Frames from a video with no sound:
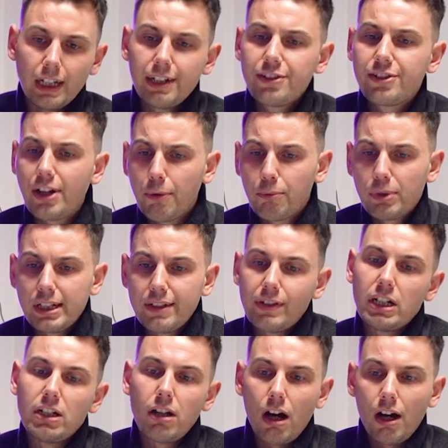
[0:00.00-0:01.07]
And generally
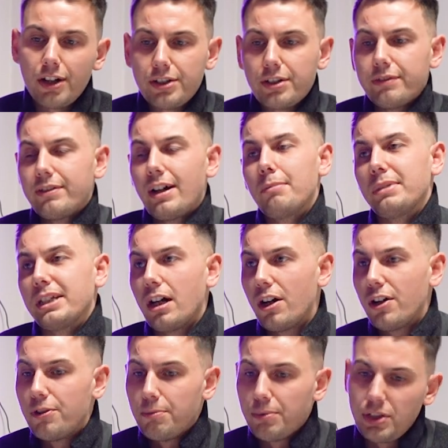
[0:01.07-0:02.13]
the larger family
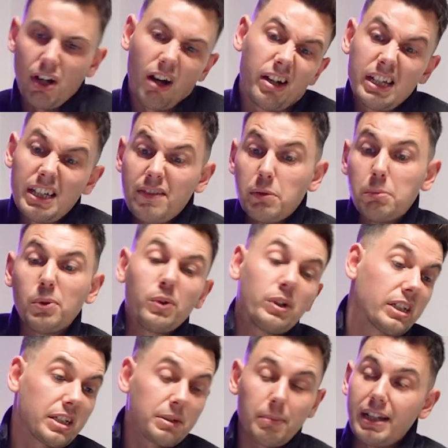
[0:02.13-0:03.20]
homes, i.e. the more
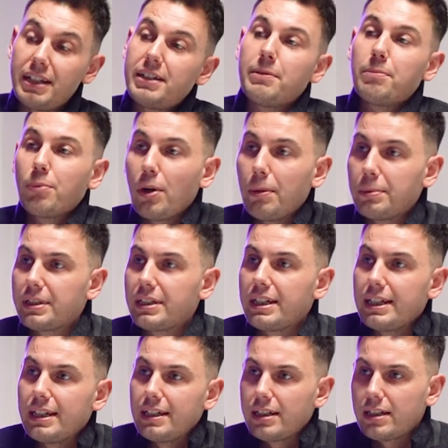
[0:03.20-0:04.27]
expensive
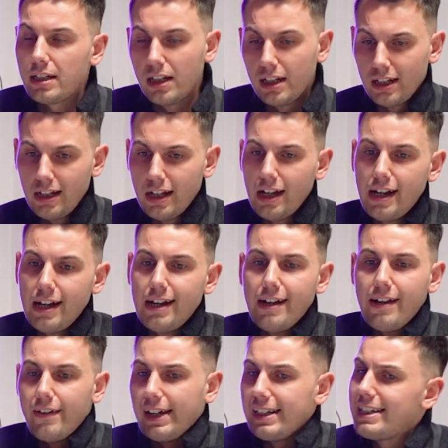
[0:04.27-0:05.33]
properties,
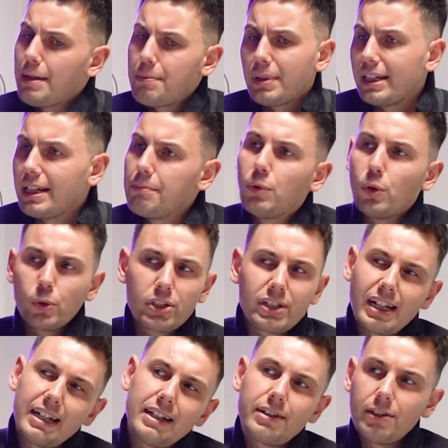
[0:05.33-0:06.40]
are typically more
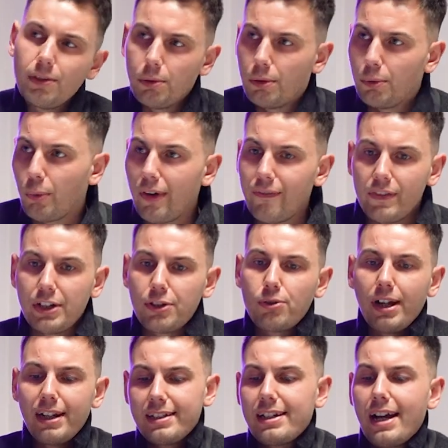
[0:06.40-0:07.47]
seasonal and when they
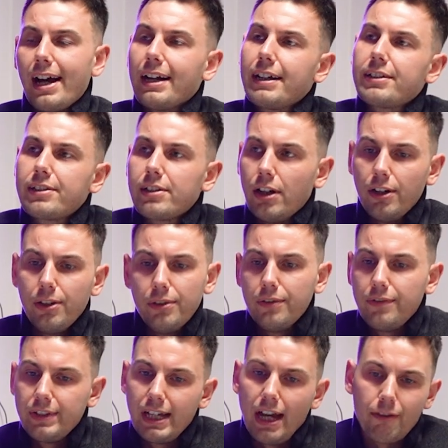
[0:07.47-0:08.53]
transact. So
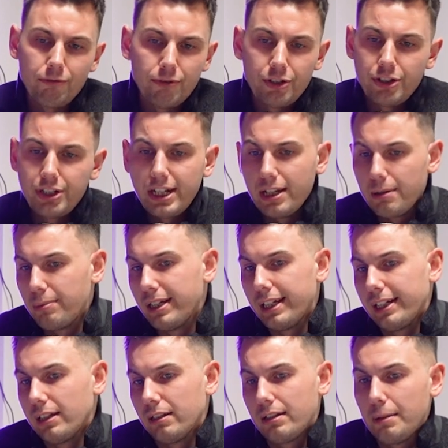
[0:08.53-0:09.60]
the average year
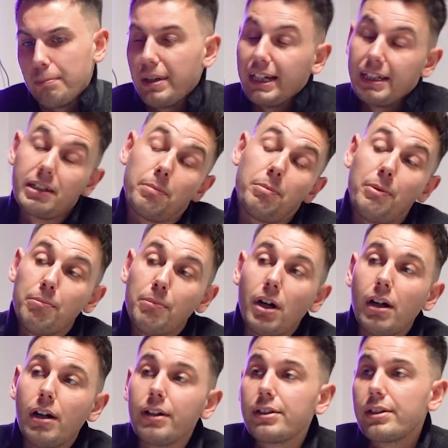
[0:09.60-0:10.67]
being it picks up in
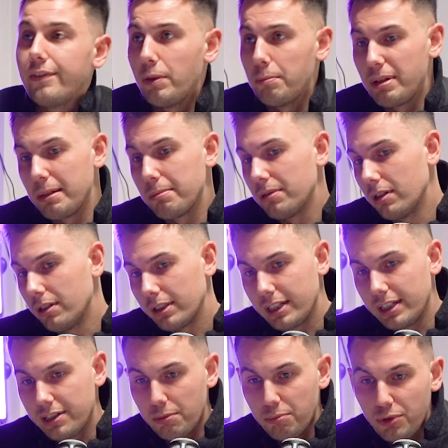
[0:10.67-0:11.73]
March and then people are
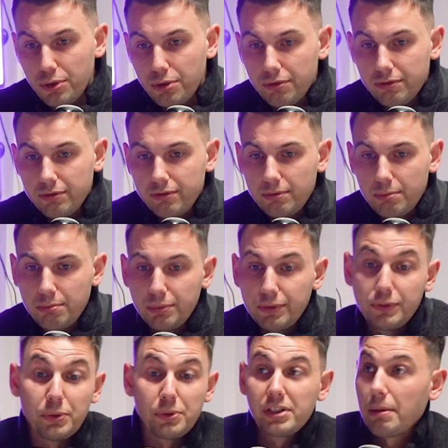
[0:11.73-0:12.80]
looking to move
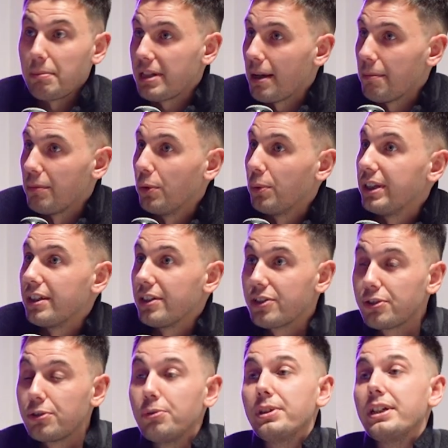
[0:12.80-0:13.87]
before September when the
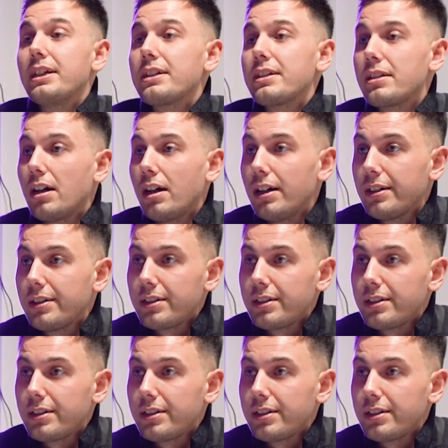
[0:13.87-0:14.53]
school year starts.